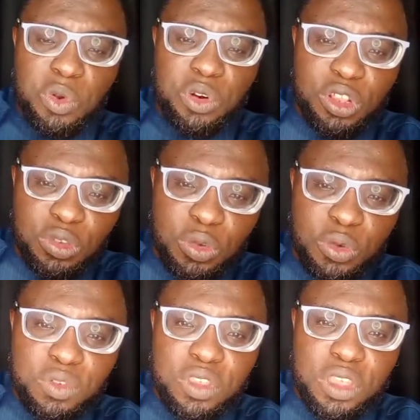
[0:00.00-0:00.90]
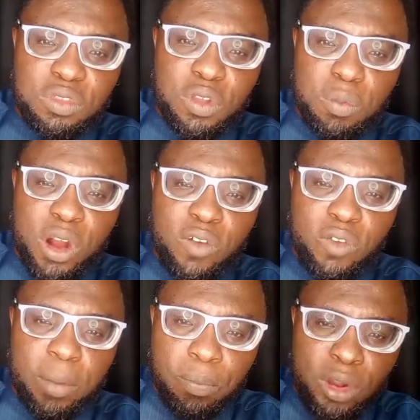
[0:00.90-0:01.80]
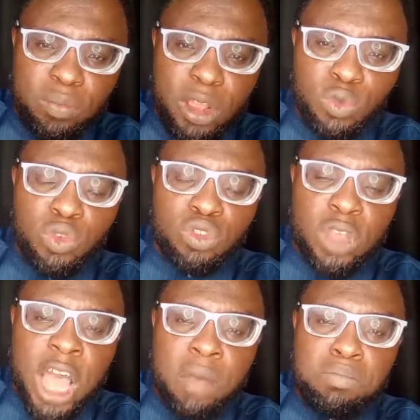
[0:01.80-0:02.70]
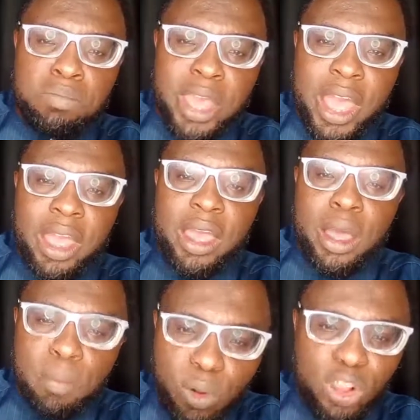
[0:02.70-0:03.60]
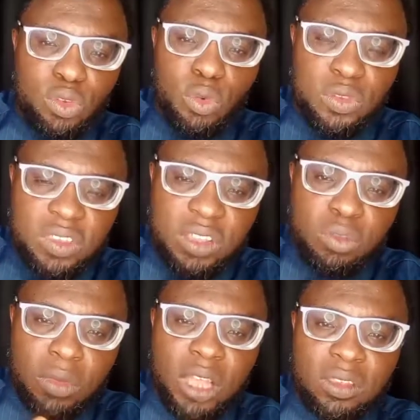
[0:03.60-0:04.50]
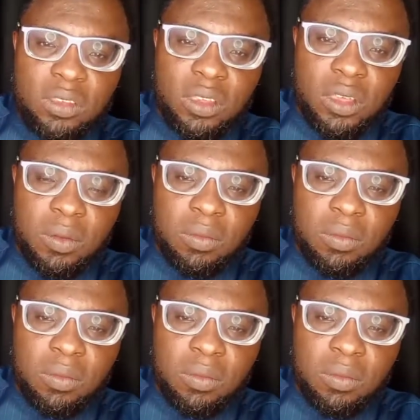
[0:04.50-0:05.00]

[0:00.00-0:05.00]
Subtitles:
to reduce his number of appointments, which are mere political settlements?